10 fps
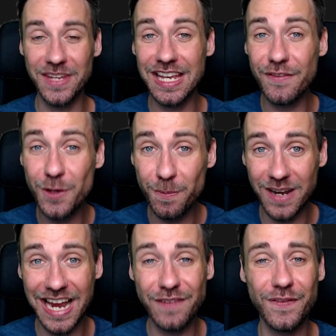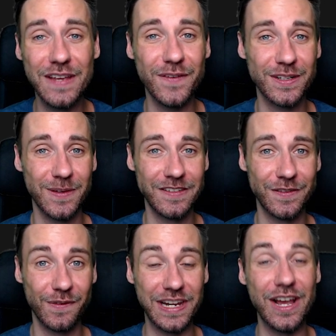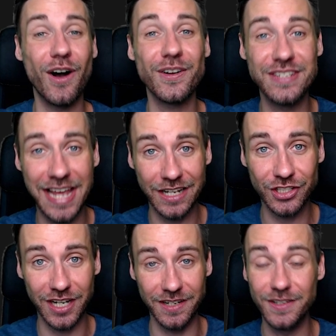If you played FIFA 23 on next gen,